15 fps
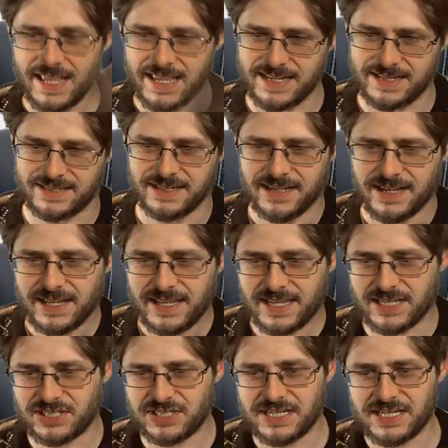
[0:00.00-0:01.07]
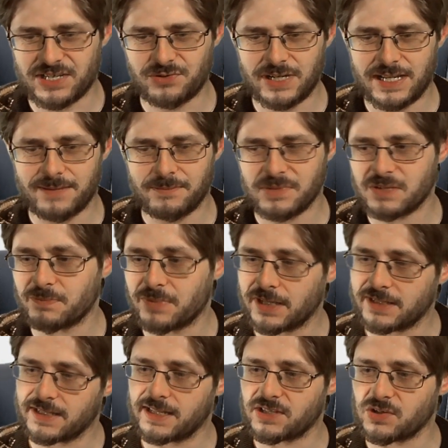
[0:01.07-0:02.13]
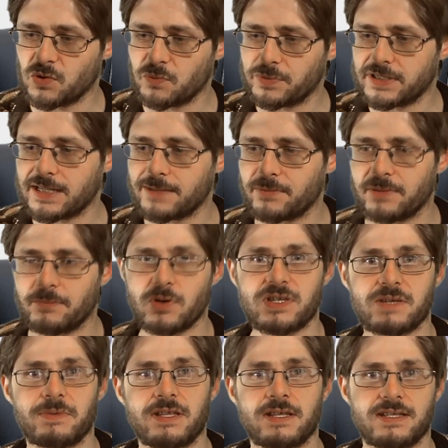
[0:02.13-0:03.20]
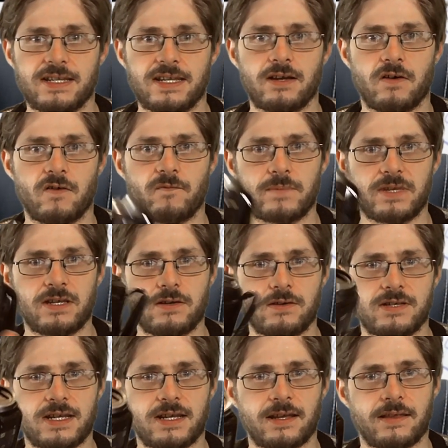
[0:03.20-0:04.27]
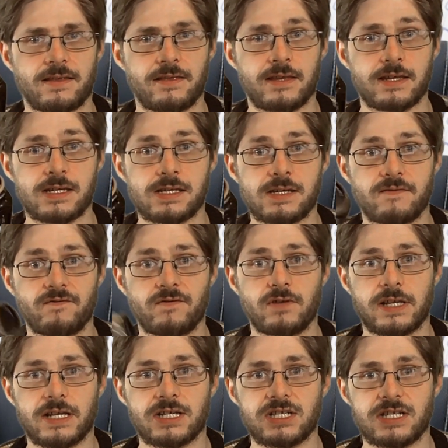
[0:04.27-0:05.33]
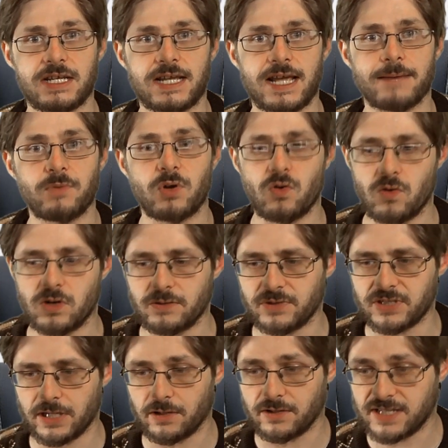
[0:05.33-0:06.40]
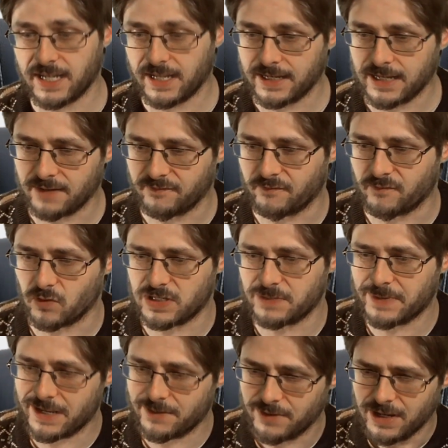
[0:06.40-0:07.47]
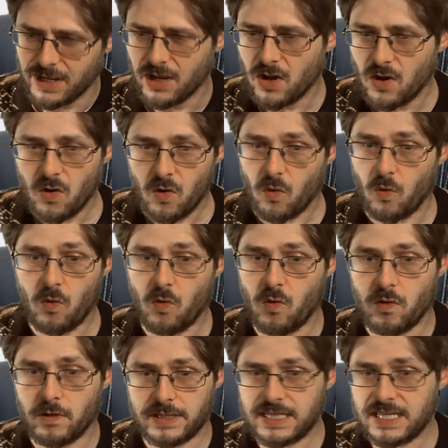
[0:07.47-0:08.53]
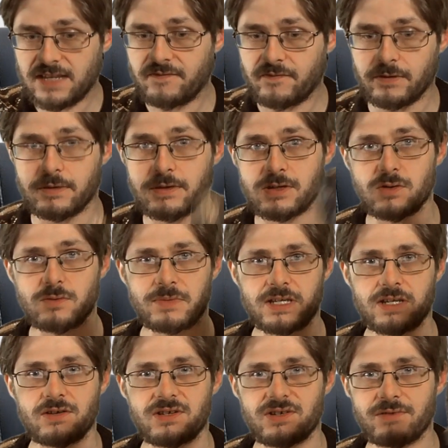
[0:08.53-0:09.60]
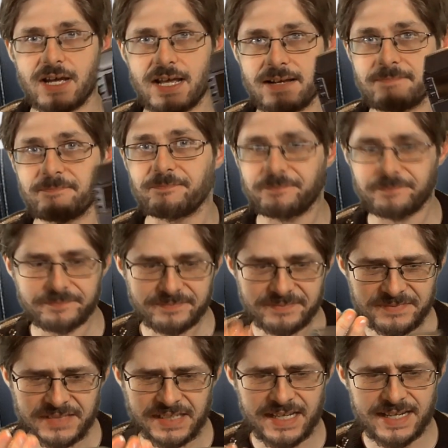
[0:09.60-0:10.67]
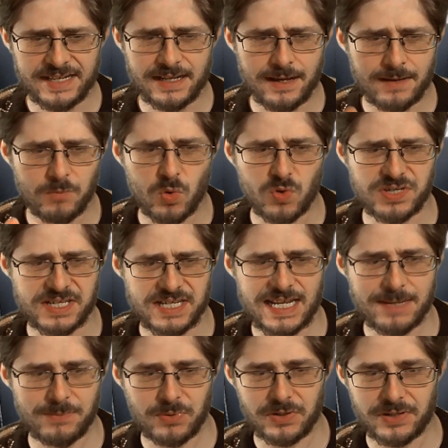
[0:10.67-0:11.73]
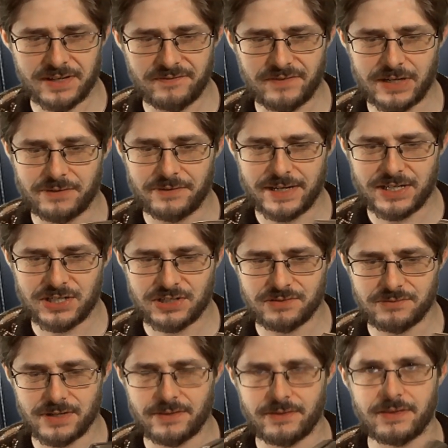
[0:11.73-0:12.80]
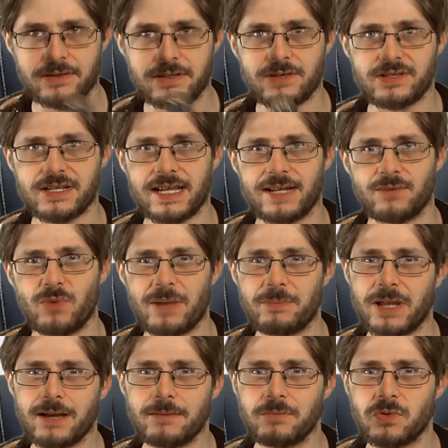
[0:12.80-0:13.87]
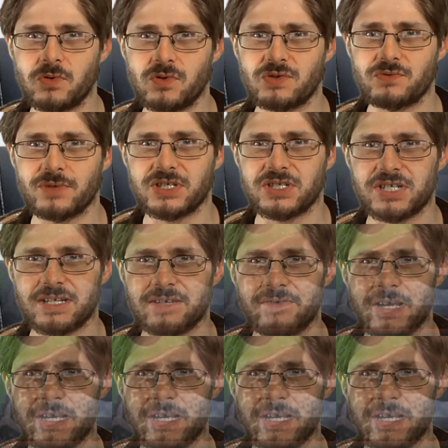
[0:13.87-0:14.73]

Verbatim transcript: 8 HD streams, but it's opened up the possibility of me using this full HD camcorder, which I got secondhand for £40, or even the Zoom Q2N in a more stable configuration rather than using it in webcam mode, which kind of